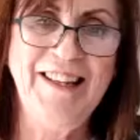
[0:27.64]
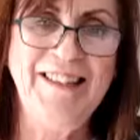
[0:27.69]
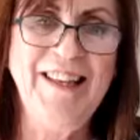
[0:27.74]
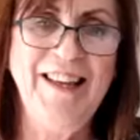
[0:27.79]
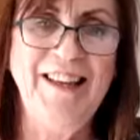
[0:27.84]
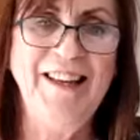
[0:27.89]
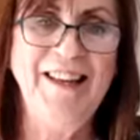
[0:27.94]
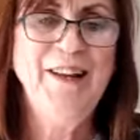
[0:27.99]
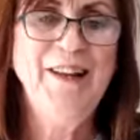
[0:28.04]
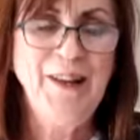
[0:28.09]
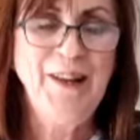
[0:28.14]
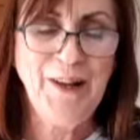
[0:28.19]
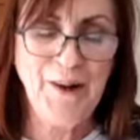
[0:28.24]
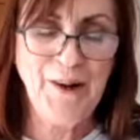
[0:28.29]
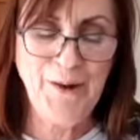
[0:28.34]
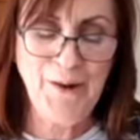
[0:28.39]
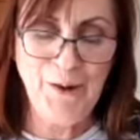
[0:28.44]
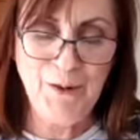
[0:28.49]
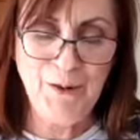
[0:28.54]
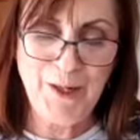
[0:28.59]
Yeah,
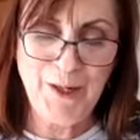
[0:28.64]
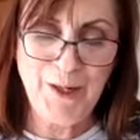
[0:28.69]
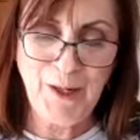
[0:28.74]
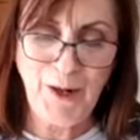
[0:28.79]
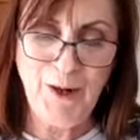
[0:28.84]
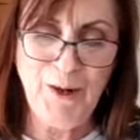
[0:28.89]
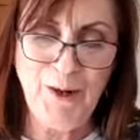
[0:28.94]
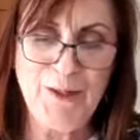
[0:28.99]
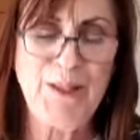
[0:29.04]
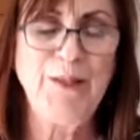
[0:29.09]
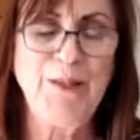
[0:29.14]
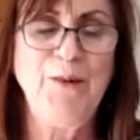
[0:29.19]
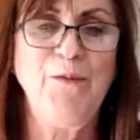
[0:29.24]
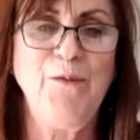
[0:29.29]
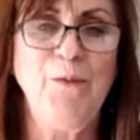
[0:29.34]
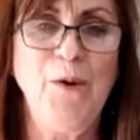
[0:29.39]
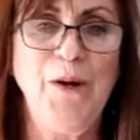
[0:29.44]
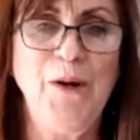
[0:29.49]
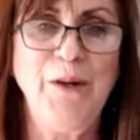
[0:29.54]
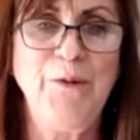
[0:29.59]
holding a glass
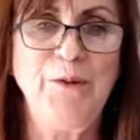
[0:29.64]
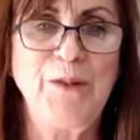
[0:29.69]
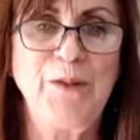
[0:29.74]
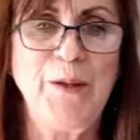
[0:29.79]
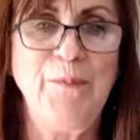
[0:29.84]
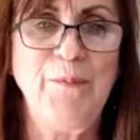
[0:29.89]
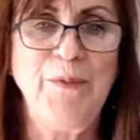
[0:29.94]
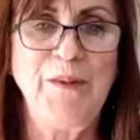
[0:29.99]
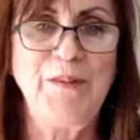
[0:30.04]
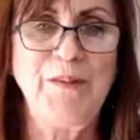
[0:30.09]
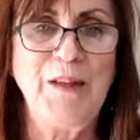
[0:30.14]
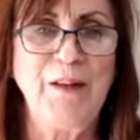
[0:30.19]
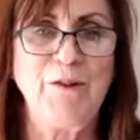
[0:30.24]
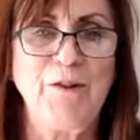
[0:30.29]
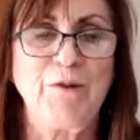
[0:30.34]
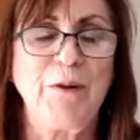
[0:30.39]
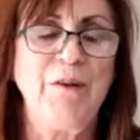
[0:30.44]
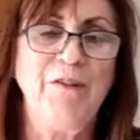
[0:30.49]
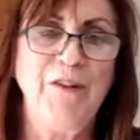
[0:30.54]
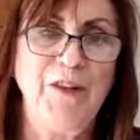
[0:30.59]
of wine or something,
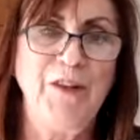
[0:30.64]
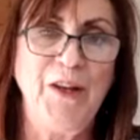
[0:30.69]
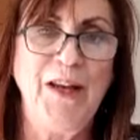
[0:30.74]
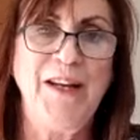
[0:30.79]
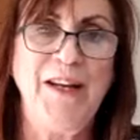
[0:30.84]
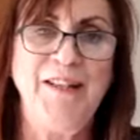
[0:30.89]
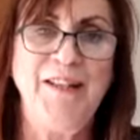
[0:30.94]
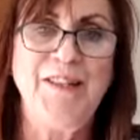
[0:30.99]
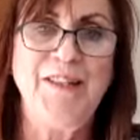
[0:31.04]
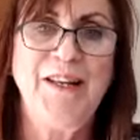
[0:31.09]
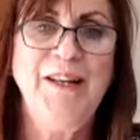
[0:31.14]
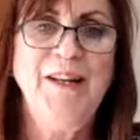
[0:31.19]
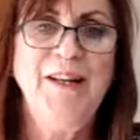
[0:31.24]
sangria in your hand.